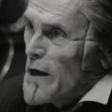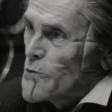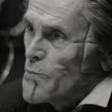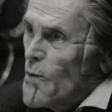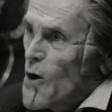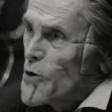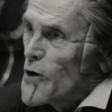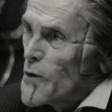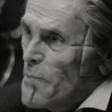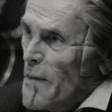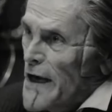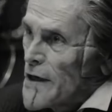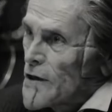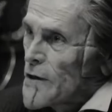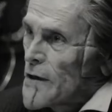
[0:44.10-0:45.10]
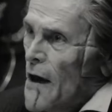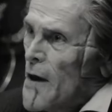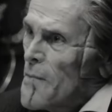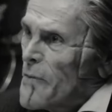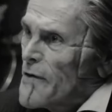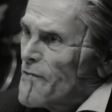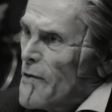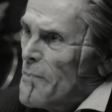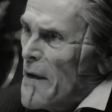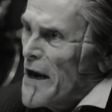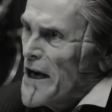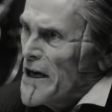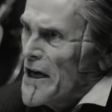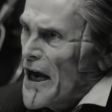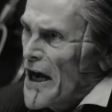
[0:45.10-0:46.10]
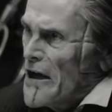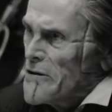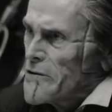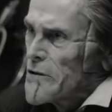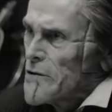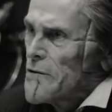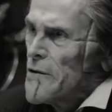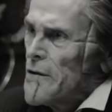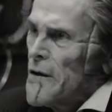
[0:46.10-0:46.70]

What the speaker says: abbreviation of his name, but ironically